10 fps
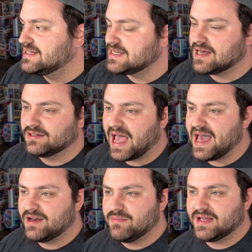to see
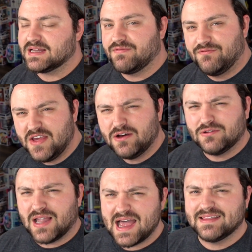Aladdin because I feel
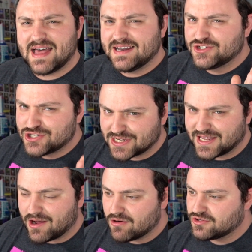like that is just a
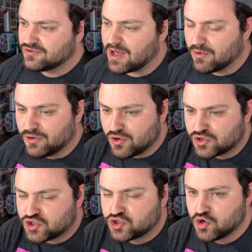character that would look
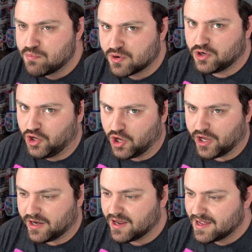super good